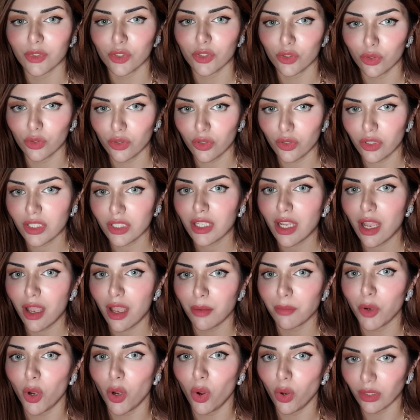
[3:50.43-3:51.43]
Do not
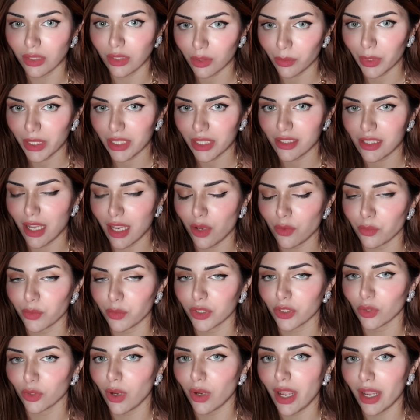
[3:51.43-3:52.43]
come all the way down
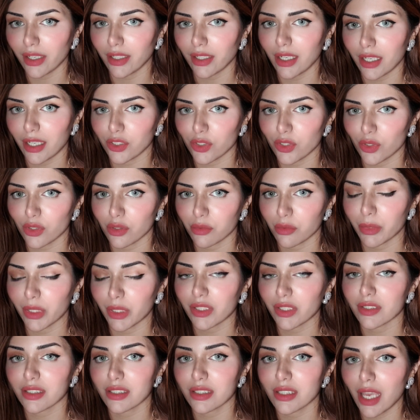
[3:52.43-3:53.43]
with your highlighter,
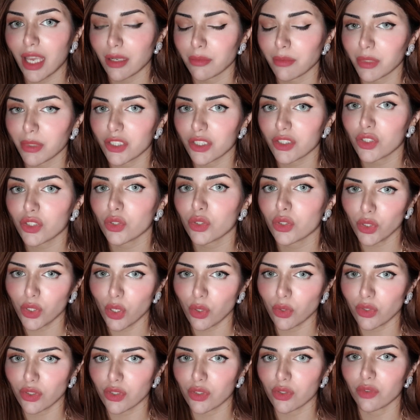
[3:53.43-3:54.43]
because that makes your
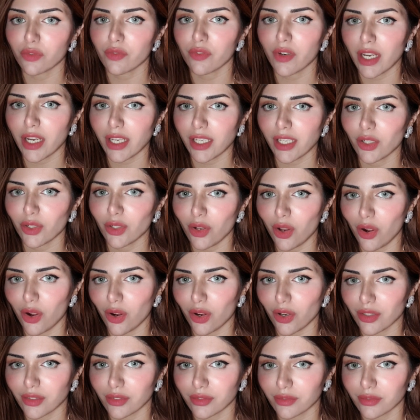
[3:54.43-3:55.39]
nose look very long.